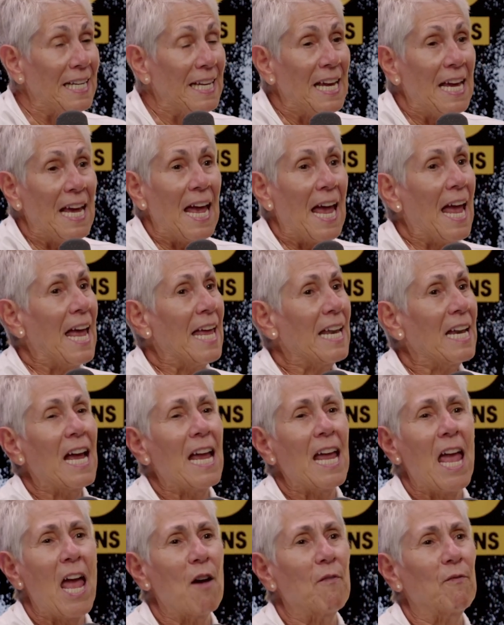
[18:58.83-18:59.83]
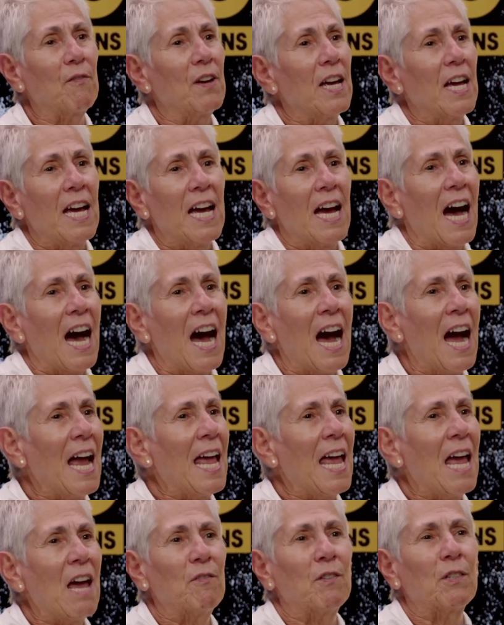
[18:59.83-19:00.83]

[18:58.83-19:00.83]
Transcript: two times and I to have, Hawaii. I have a